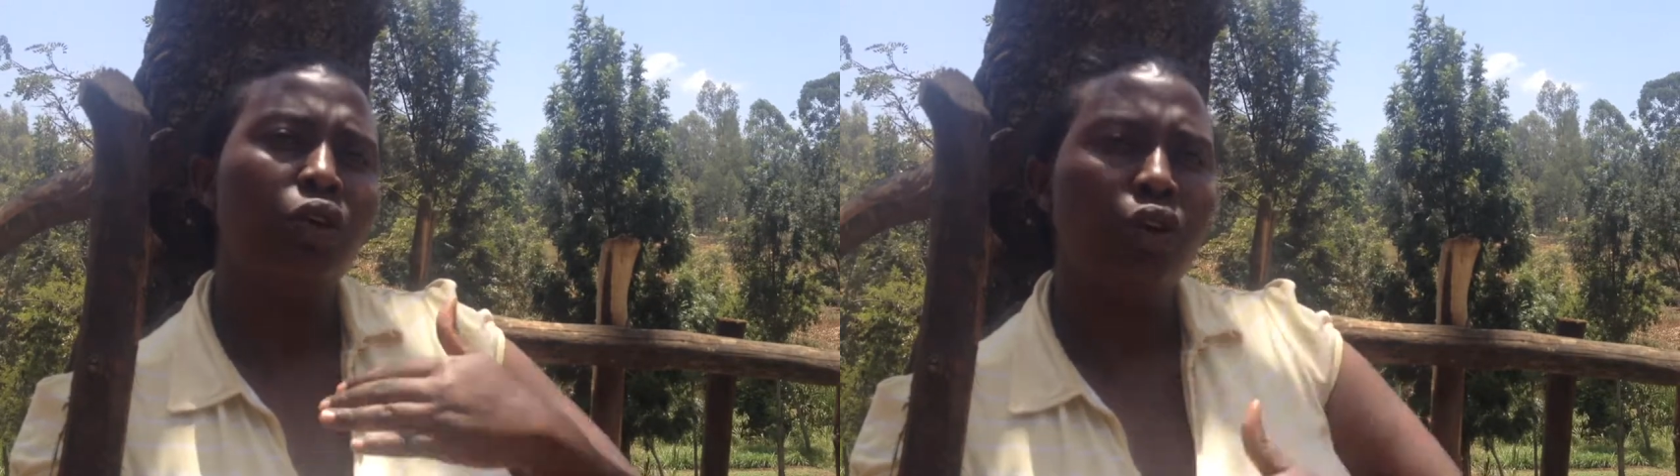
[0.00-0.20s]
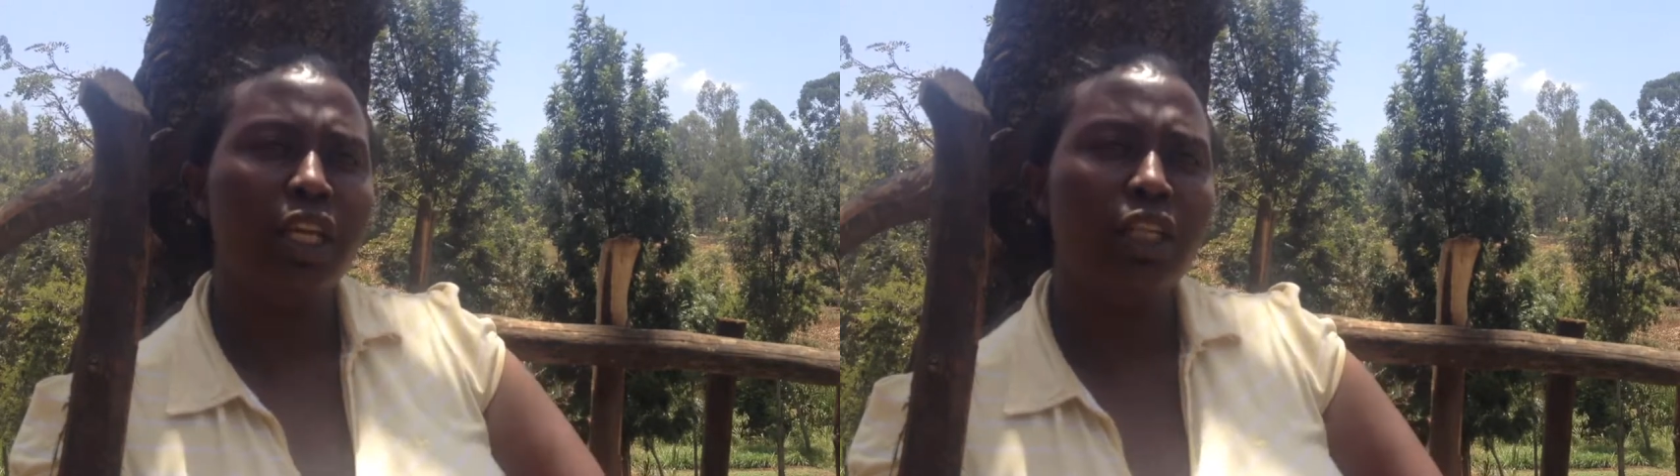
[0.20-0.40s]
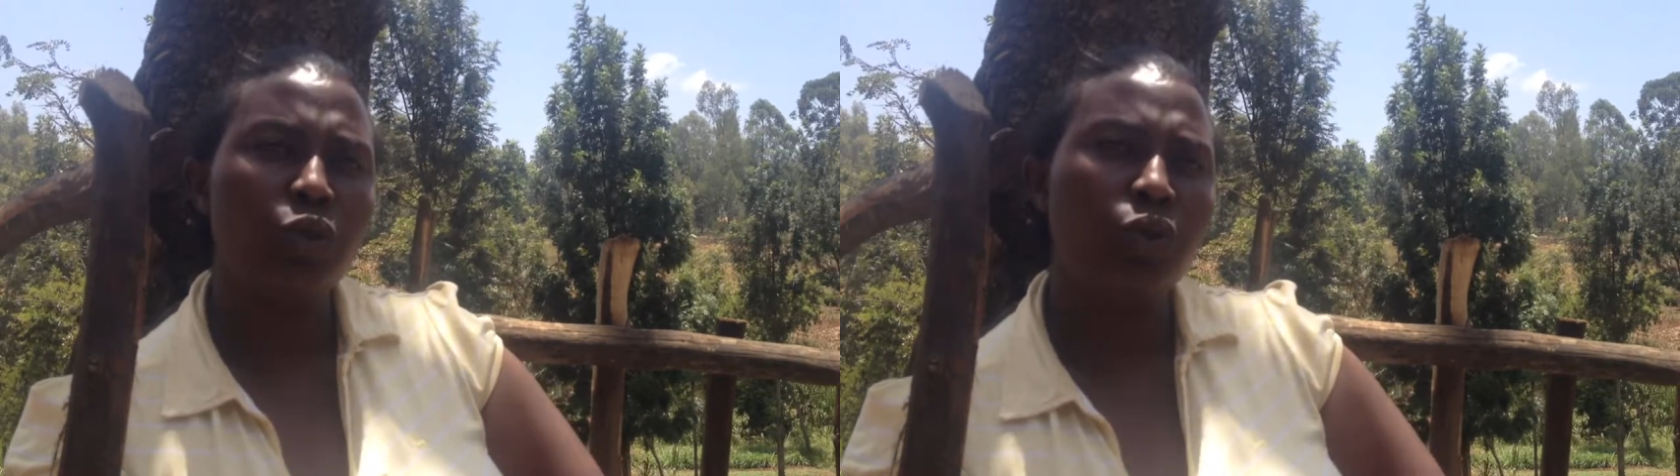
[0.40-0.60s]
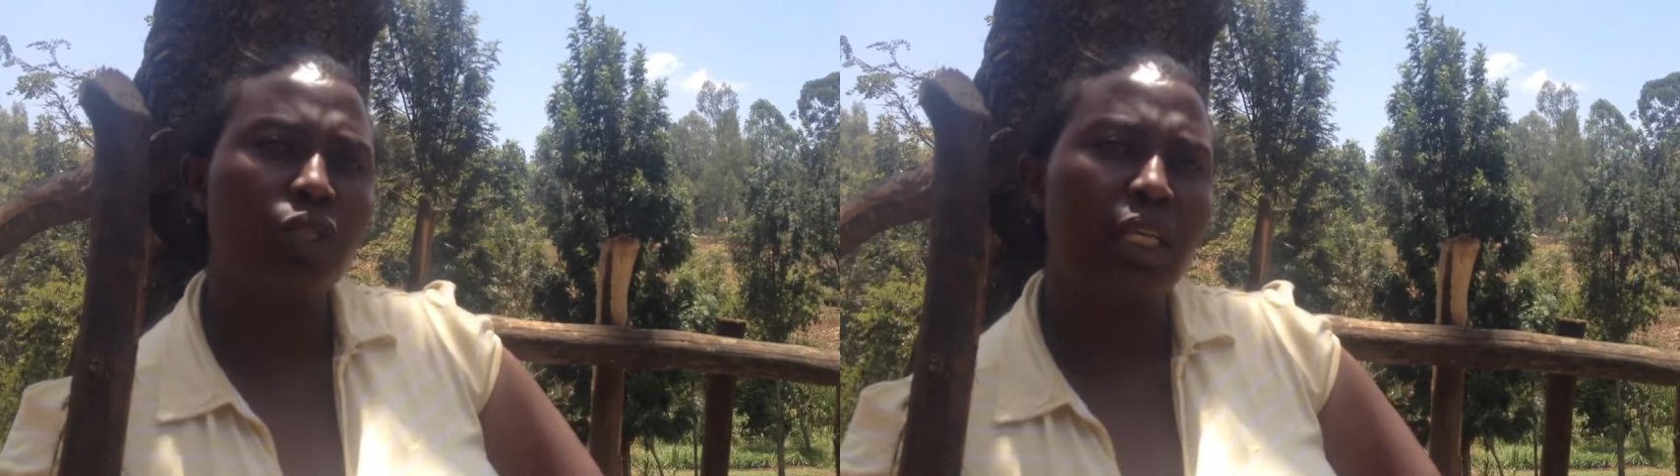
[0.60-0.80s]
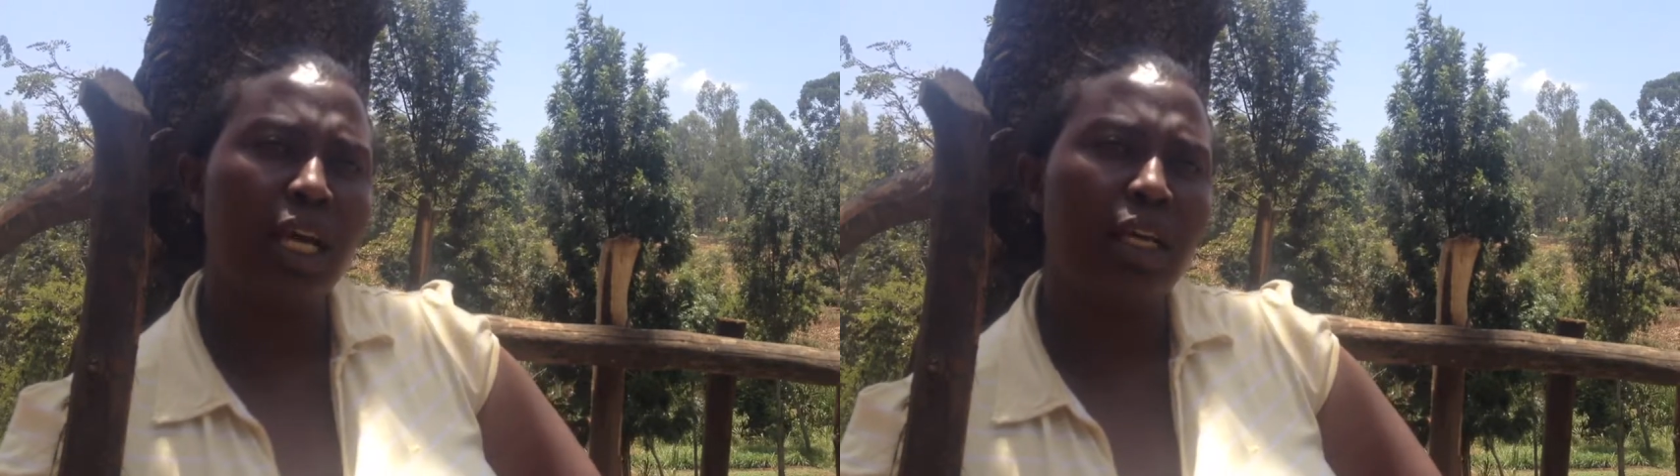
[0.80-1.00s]
connect
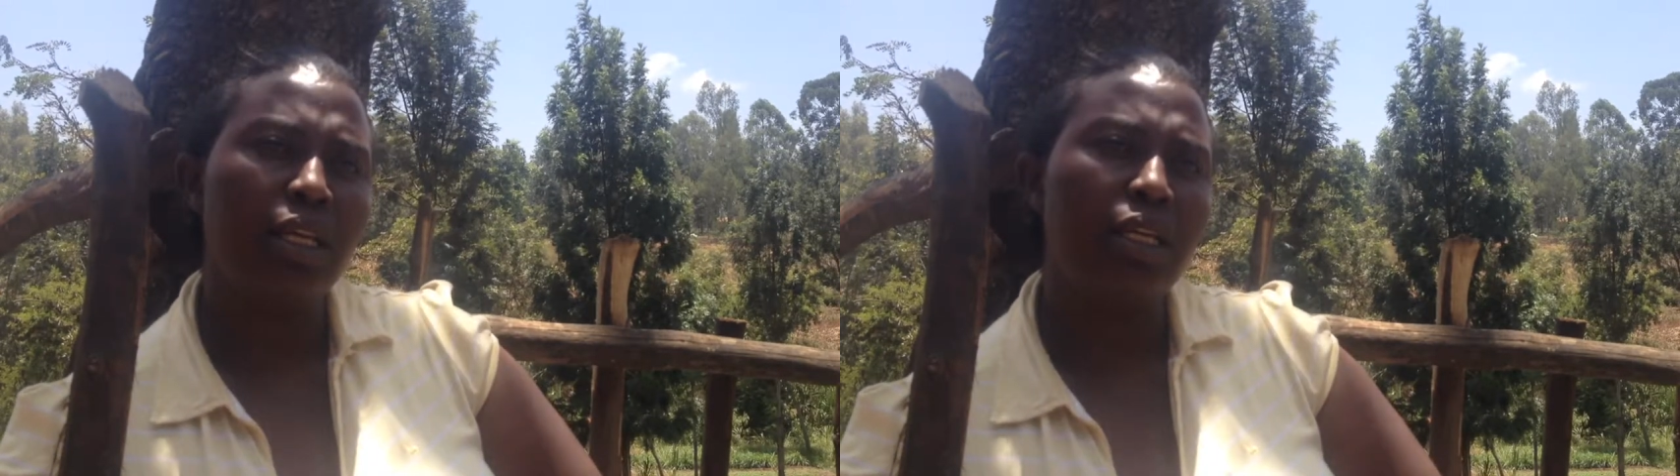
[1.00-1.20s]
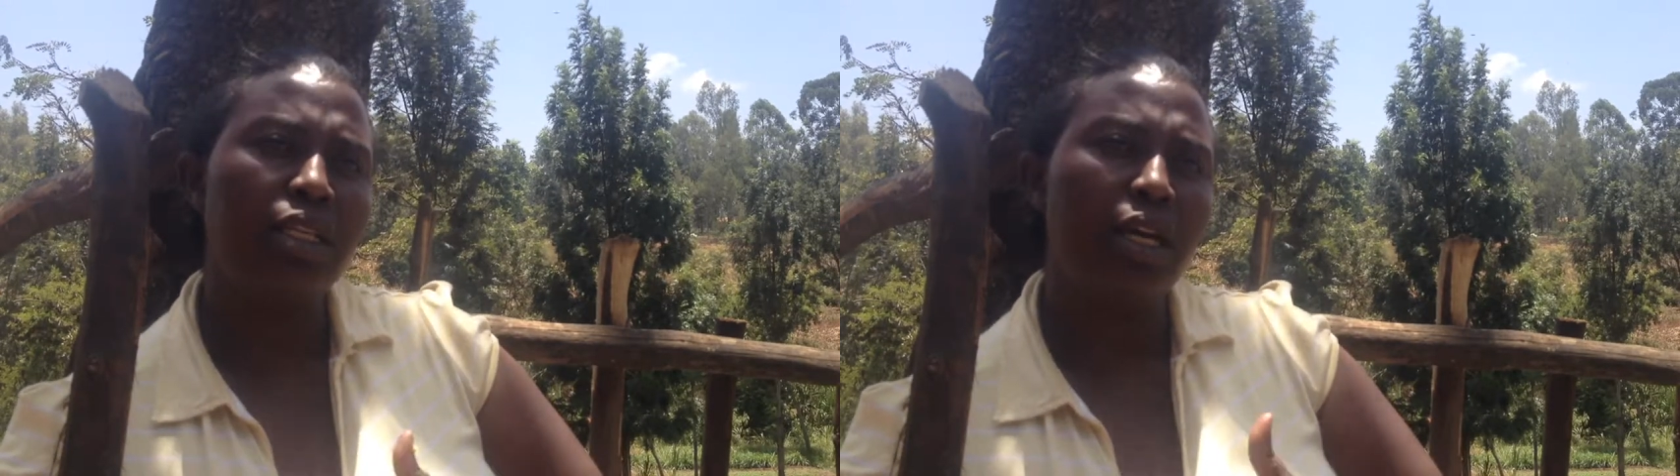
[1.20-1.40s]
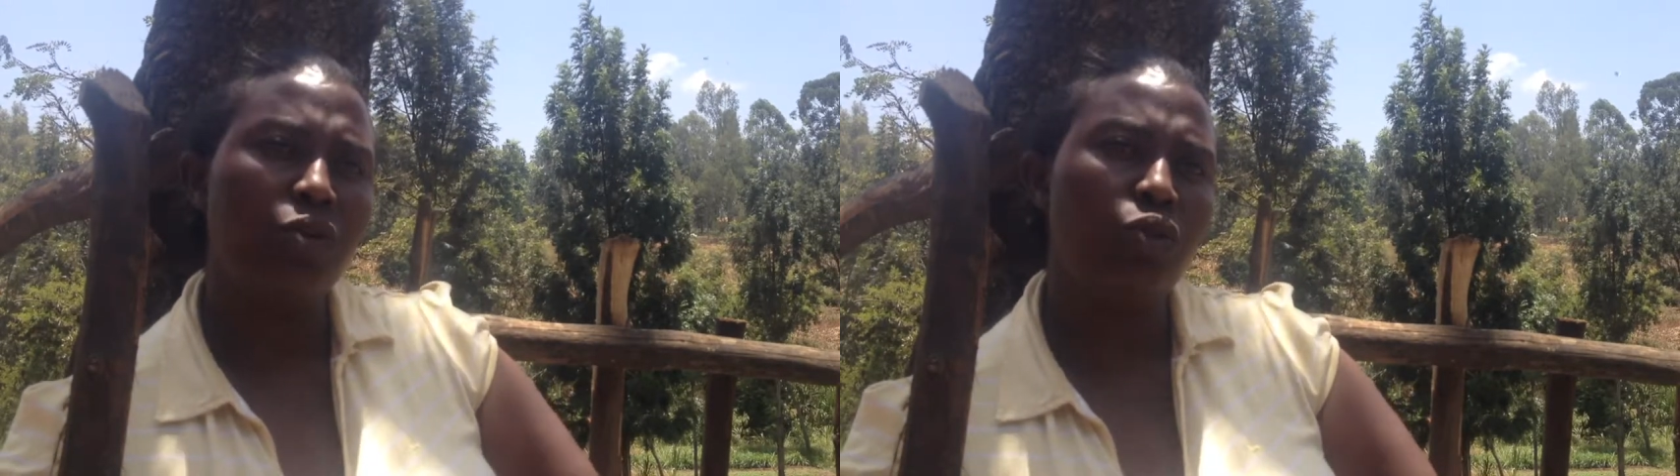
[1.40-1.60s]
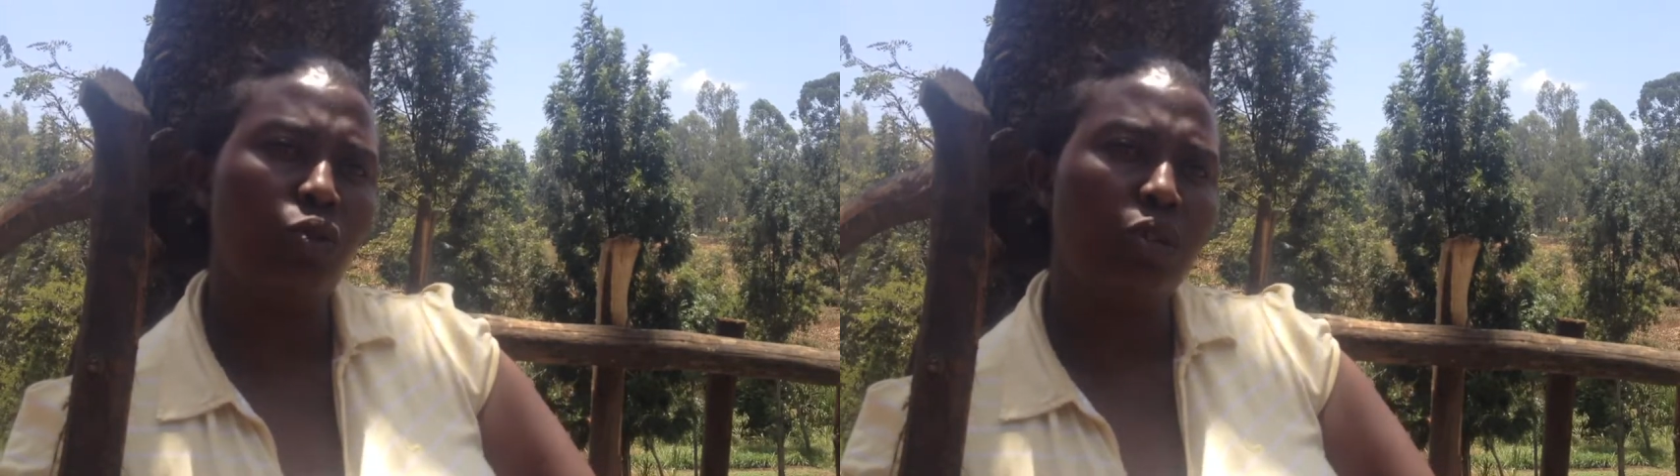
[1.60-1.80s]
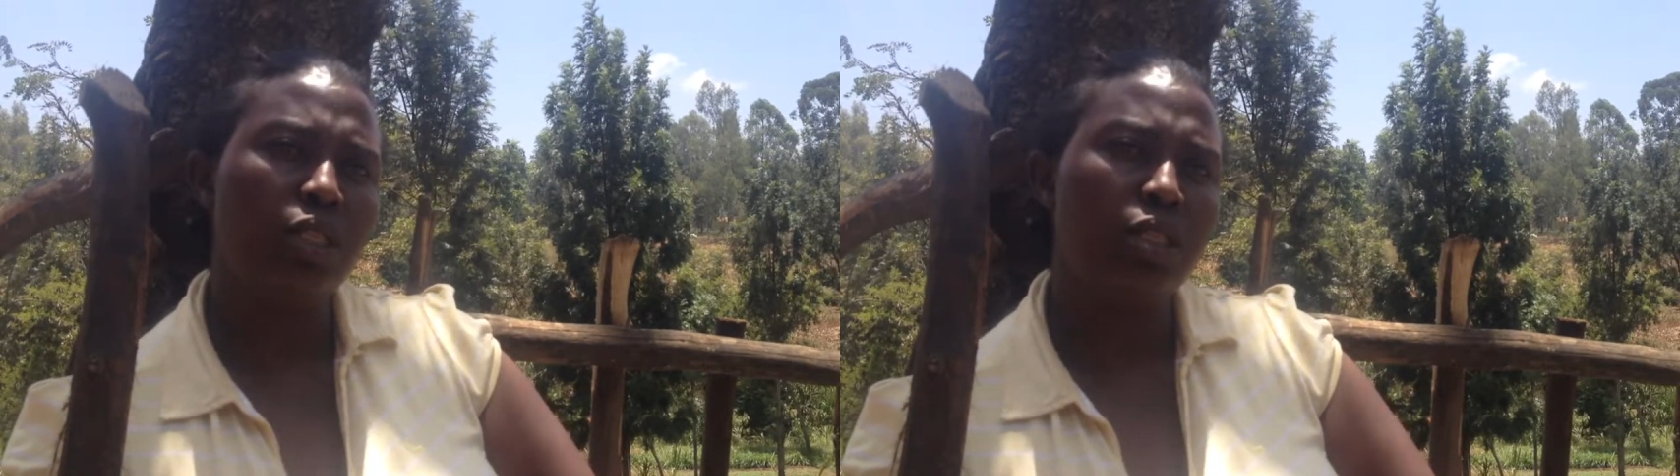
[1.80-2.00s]
water in
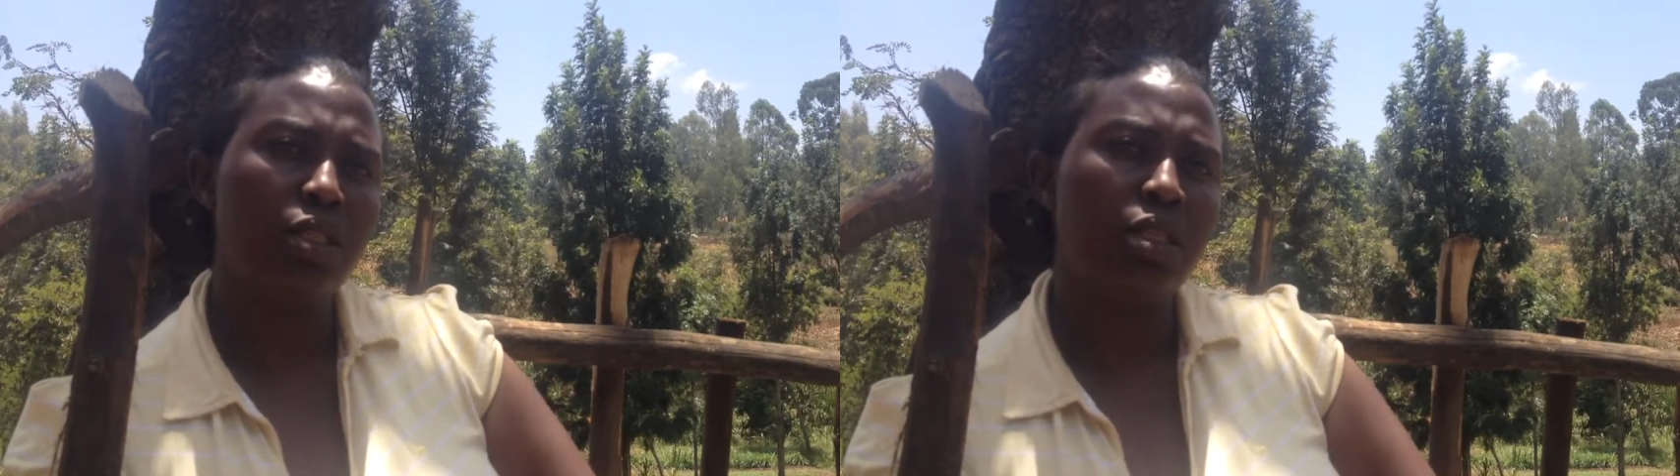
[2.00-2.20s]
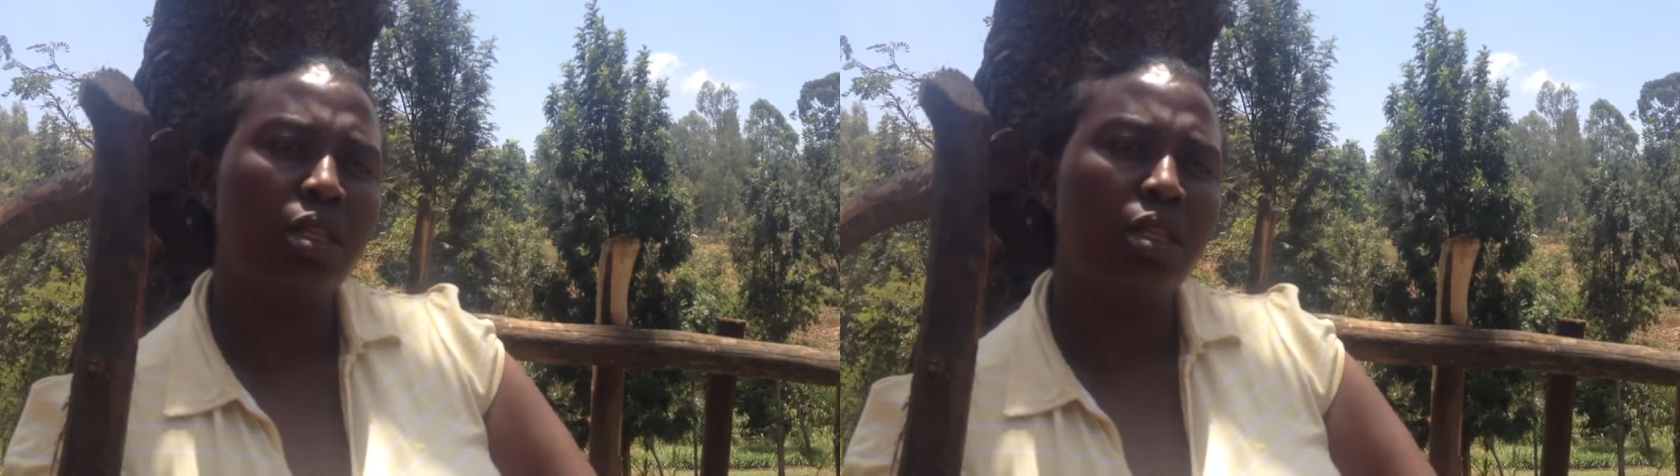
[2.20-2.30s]
households.